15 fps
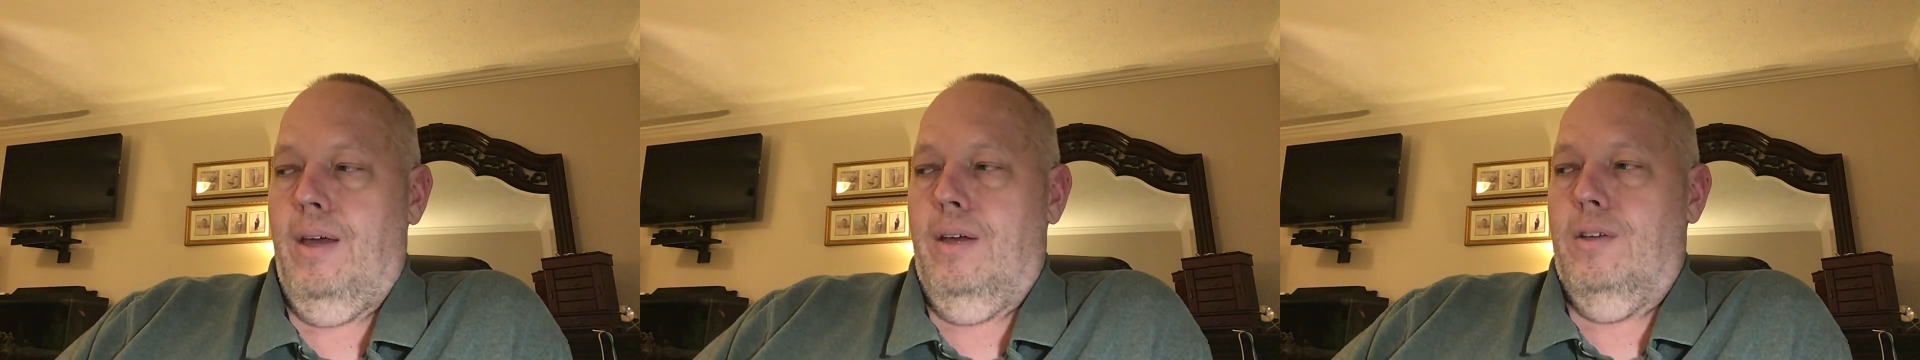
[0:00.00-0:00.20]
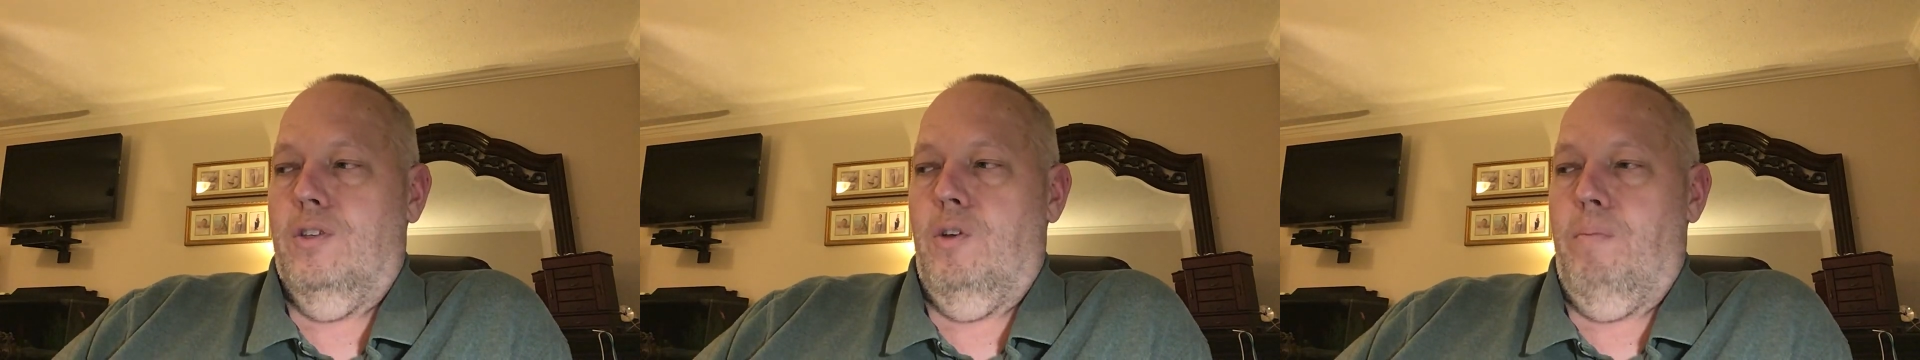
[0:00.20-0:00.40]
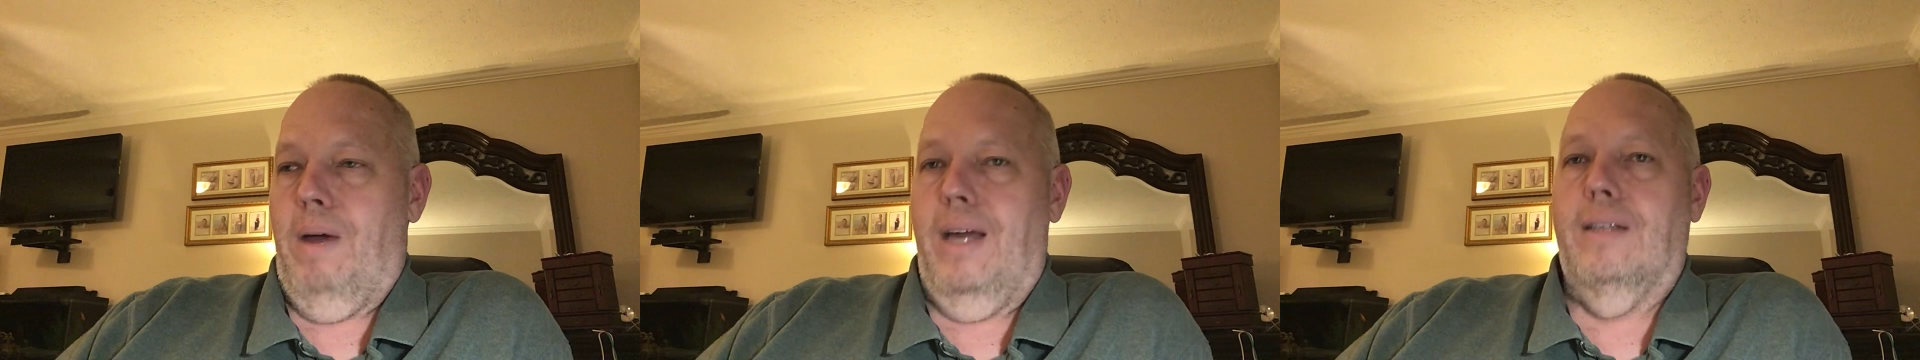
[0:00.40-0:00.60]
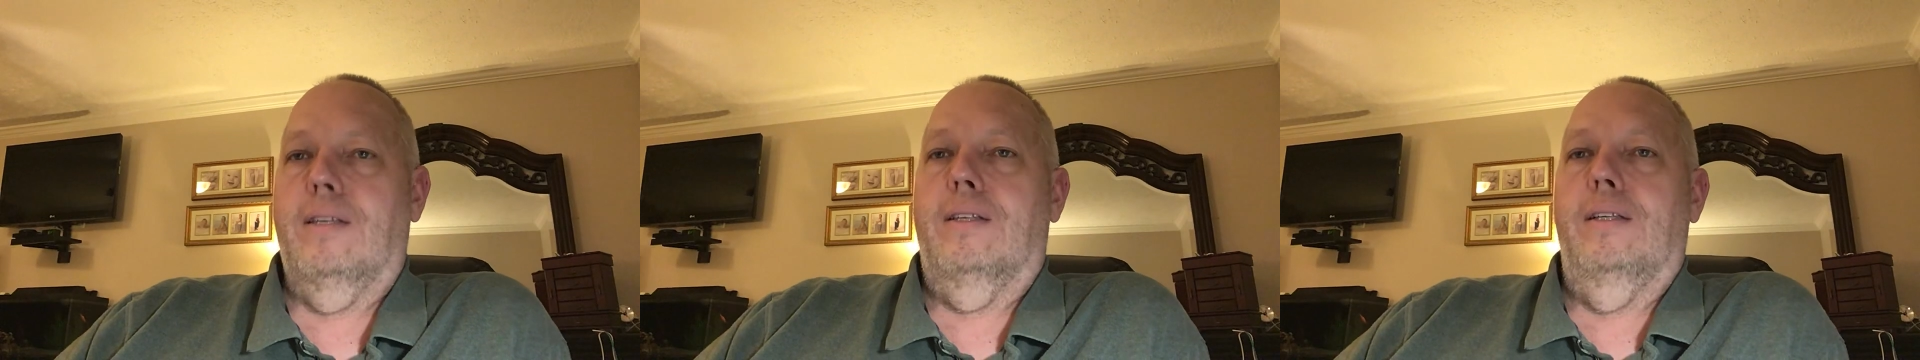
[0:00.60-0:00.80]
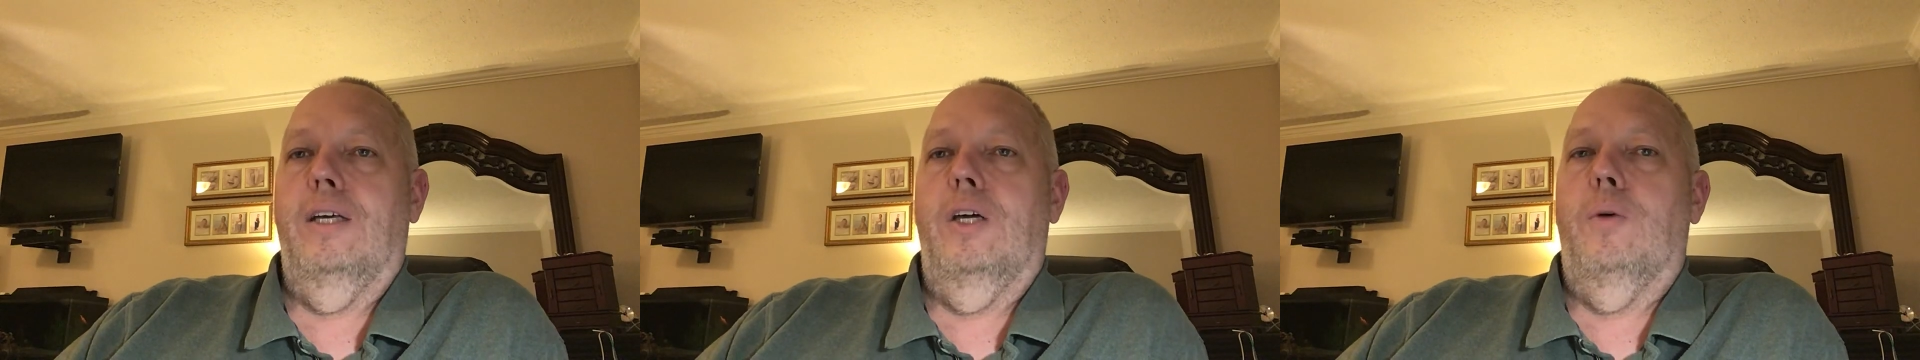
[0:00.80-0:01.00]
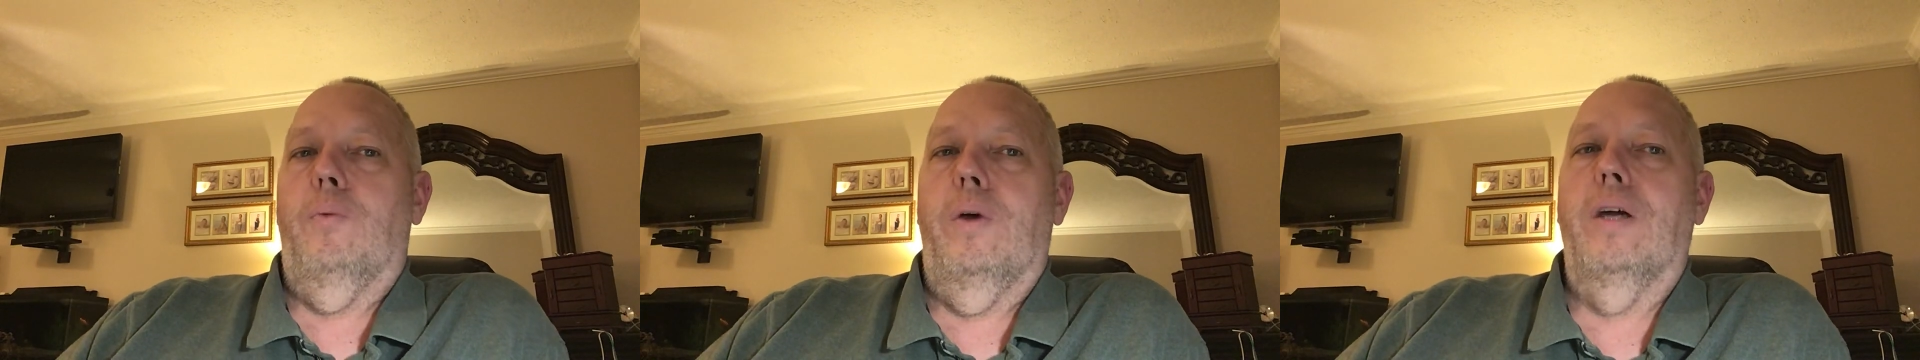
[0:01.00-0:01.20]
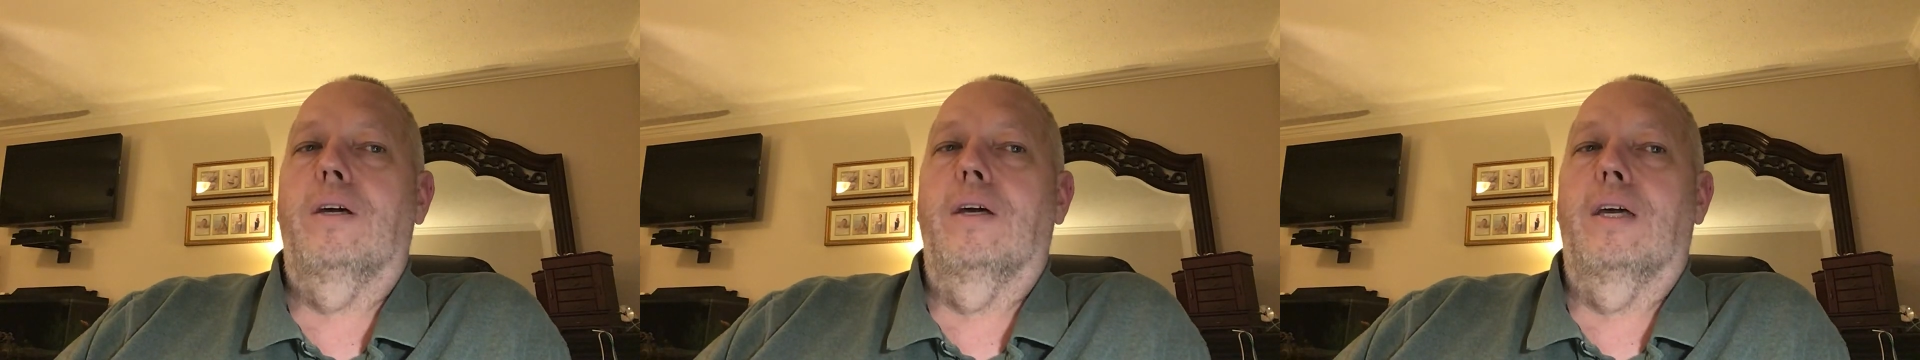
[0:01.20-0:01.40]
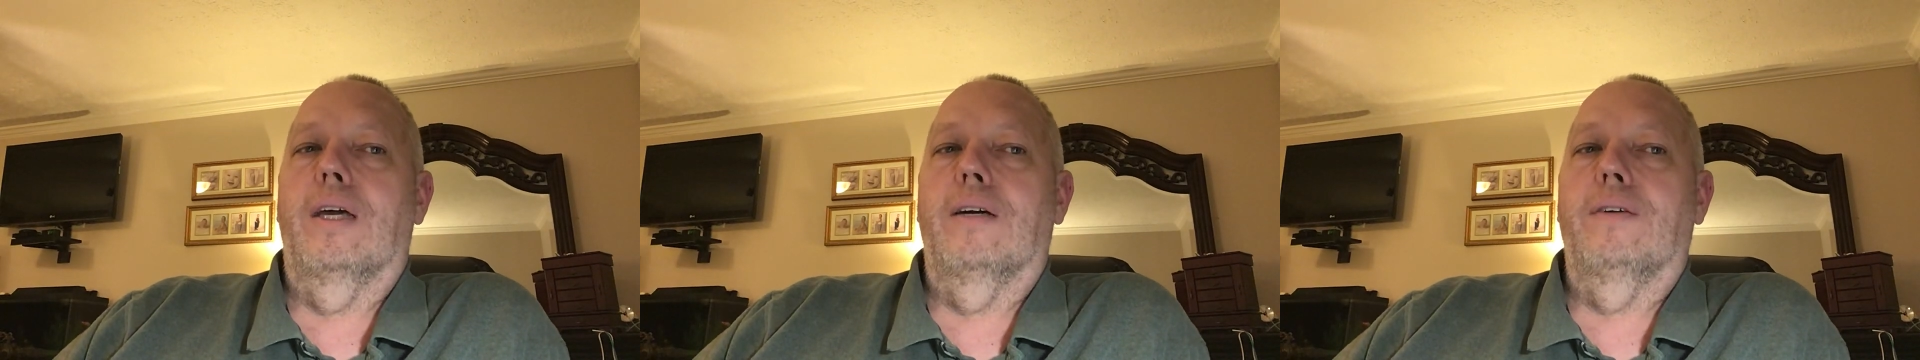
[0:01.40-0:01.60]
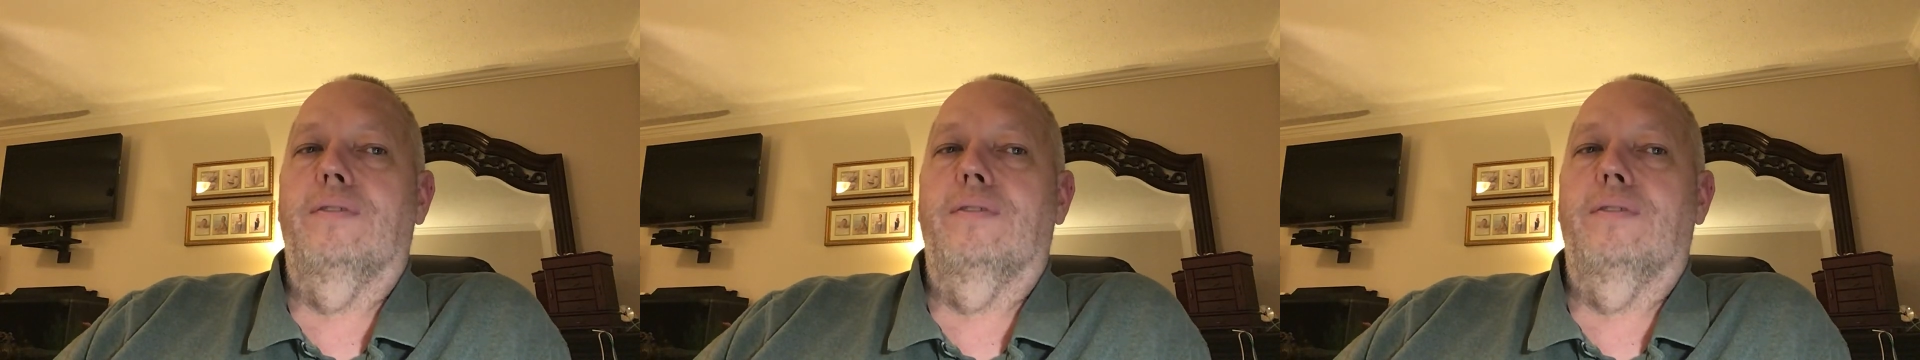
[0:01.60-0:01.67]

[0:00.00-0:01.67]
So basically, we could give